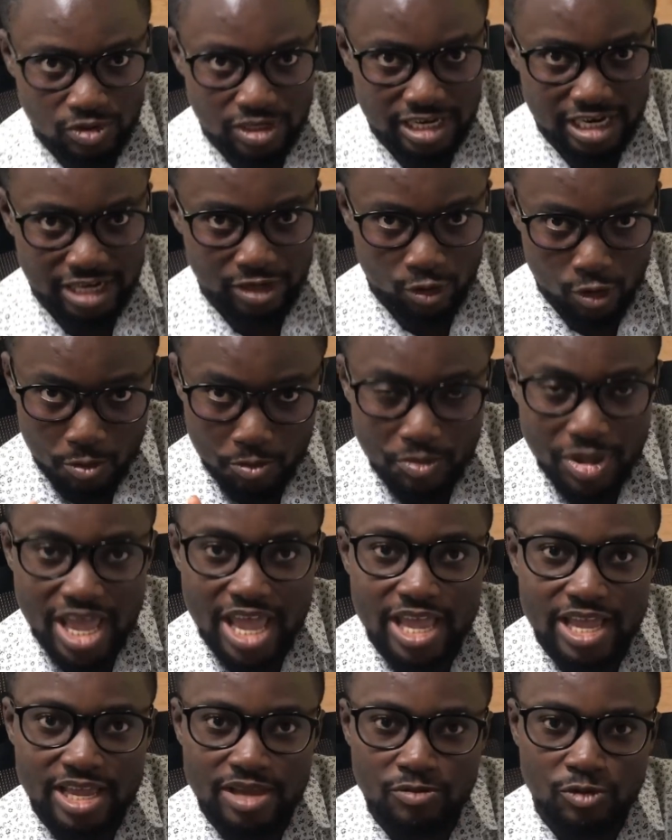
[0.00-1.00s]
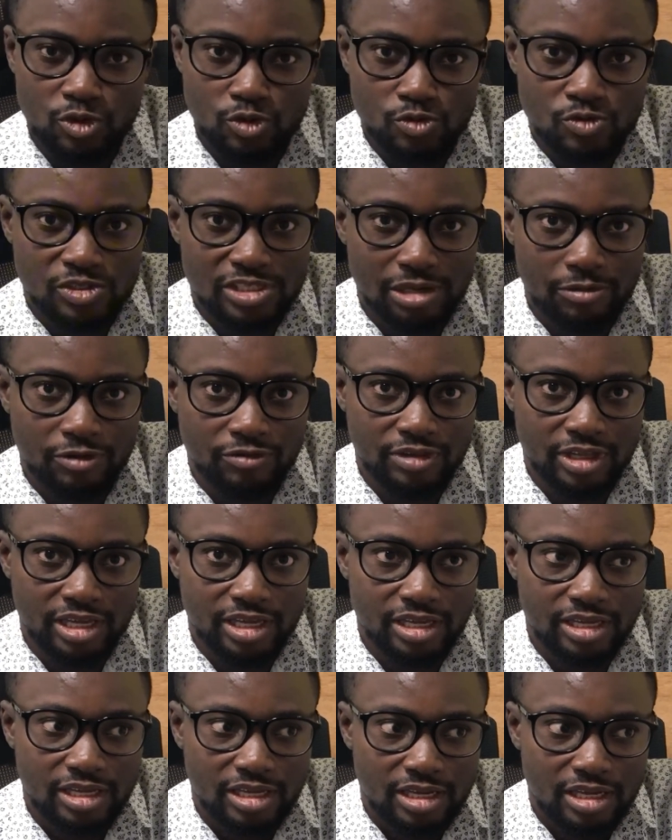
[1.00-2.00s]
and compare him to some of
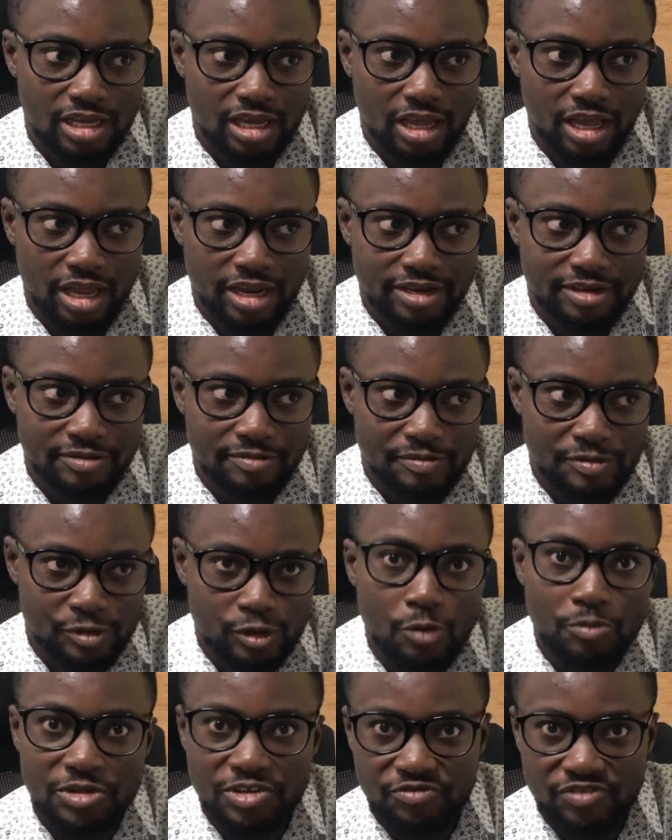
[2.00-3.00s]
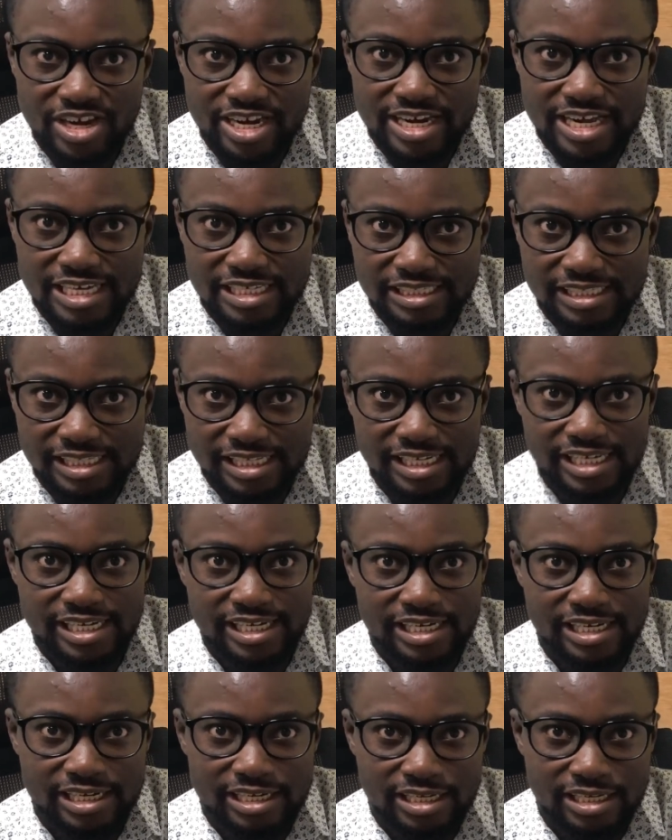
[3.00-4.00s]
the top defenders
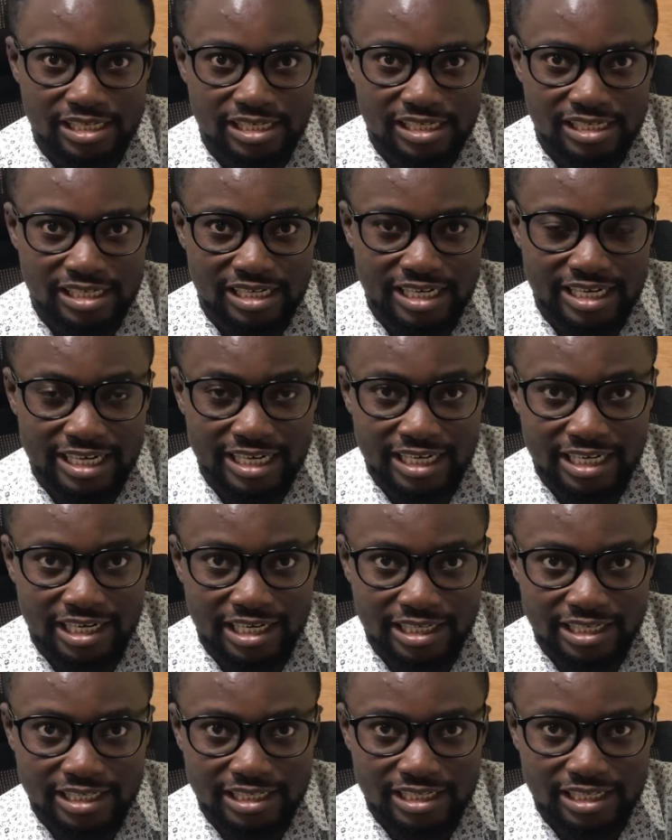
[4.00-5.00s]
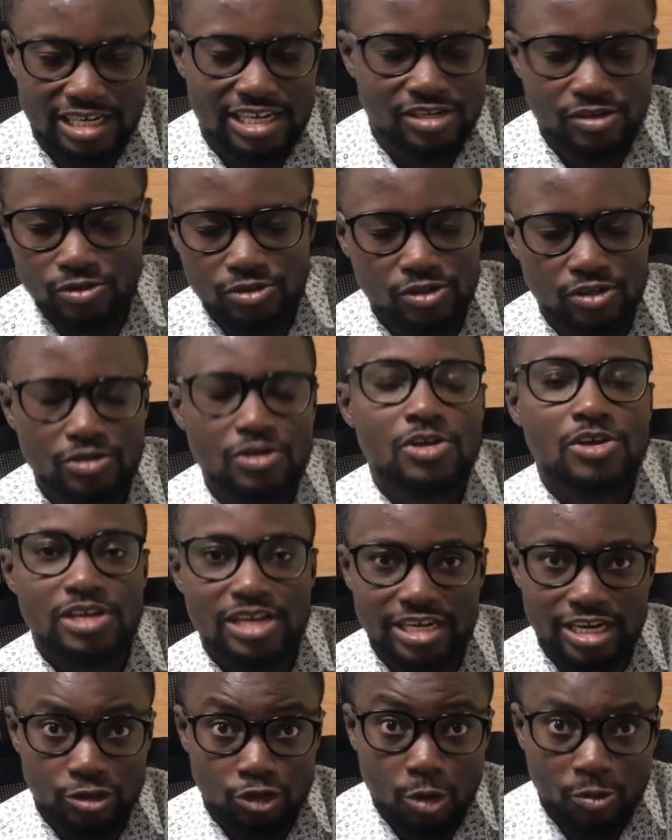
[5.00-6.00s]
in England. No,
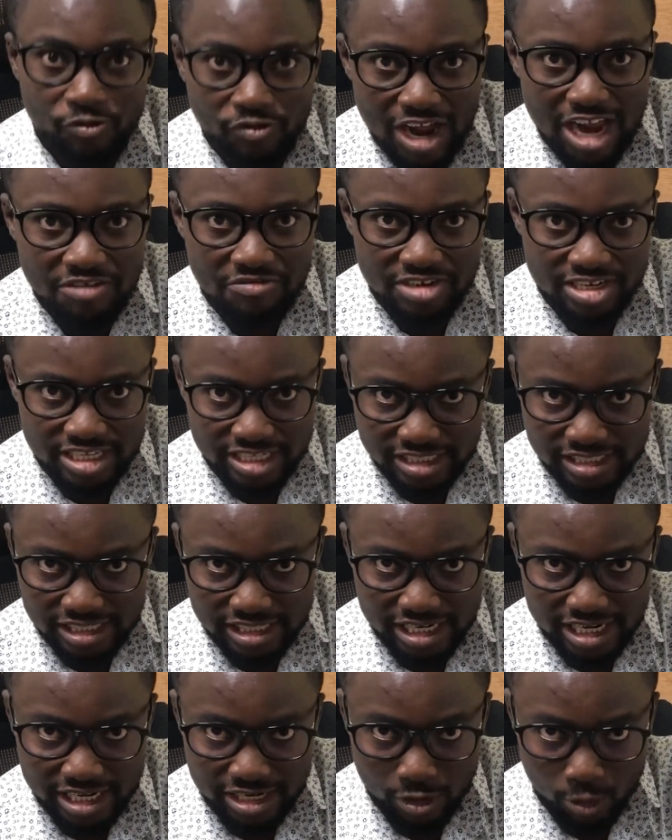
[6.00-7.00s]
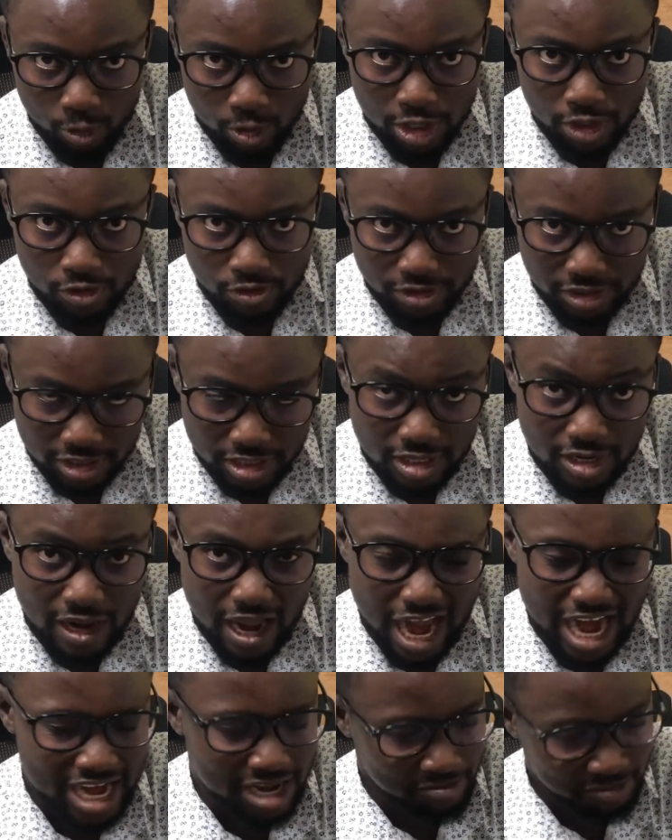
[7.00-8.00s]
in the top 5 leagues in the world.
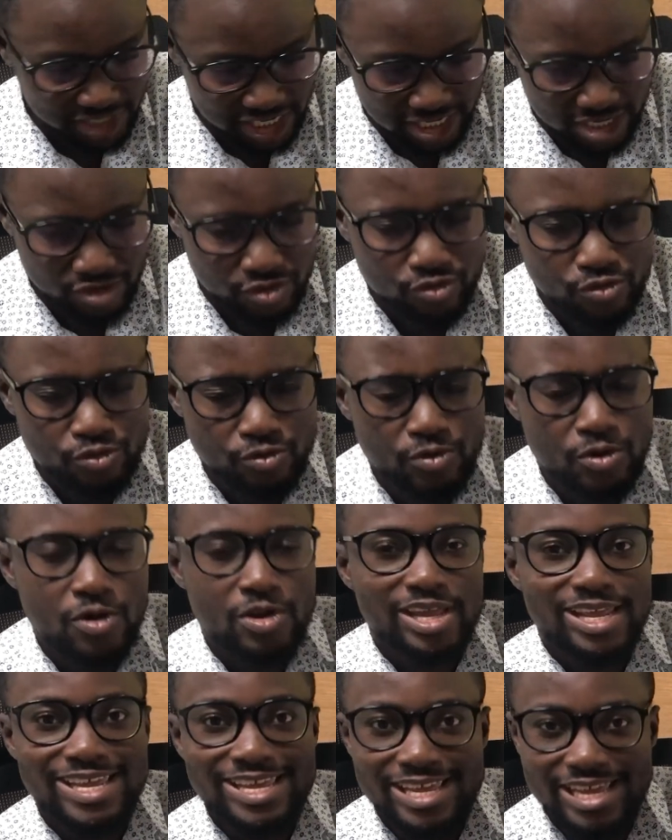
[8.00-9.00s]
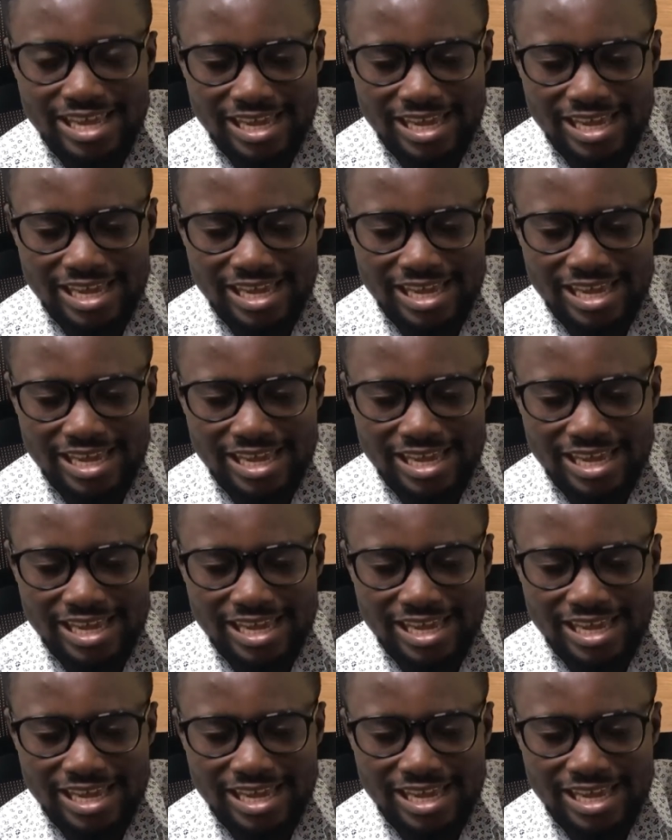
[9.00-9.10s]
I am telling you, he